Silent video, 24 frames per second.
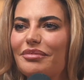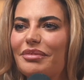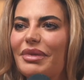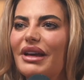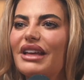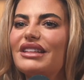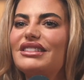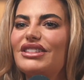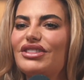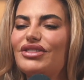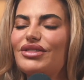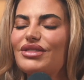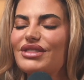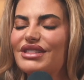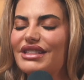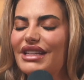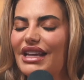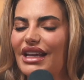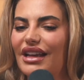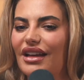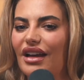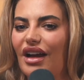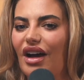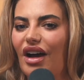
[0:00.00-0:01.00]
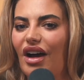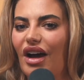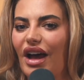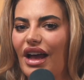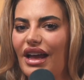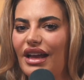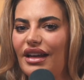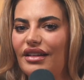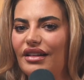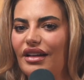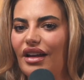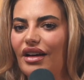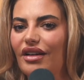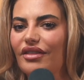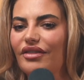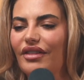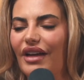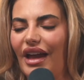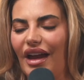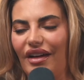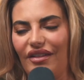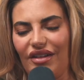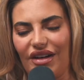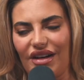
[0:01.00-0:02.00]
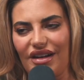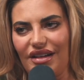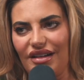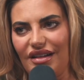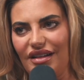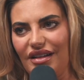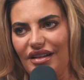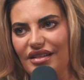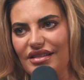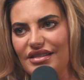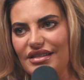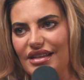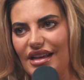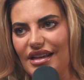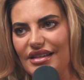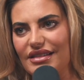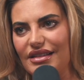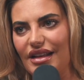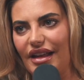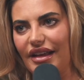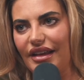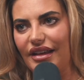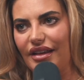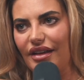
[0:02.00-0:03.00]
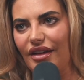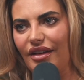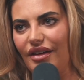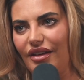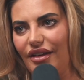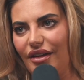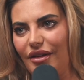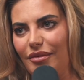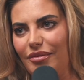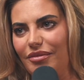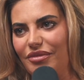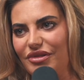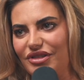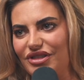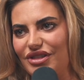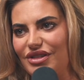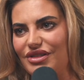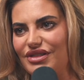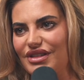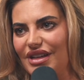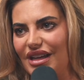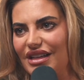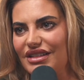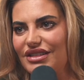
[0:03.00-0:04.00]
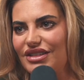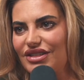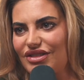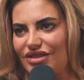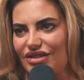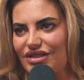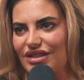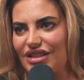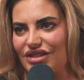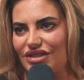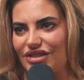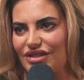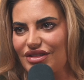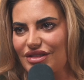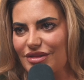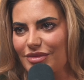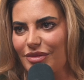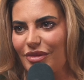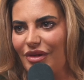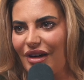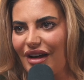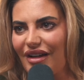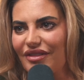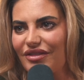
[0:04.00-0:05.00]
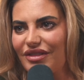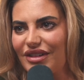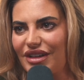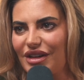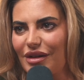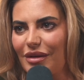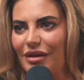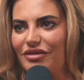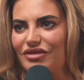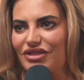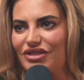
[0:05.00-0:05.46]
But did you see, I love Erica Lust as like a producer, and did you see she just brought out a video of